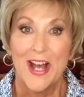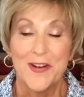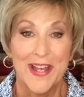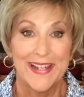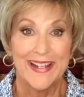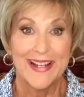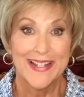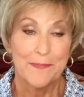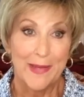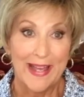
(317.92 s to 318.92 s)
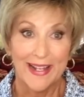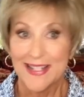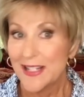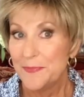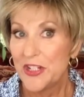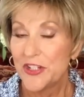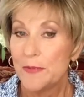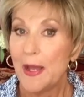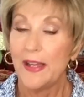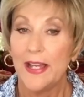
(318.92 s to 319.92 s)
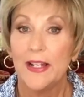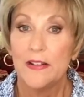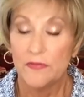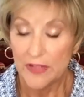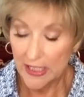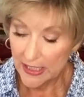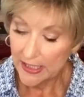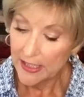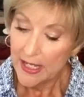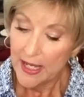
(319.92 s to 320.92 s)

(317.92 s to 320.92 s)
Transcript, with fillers: Okay guys, I'm back. I slipped into my Ellen Wille.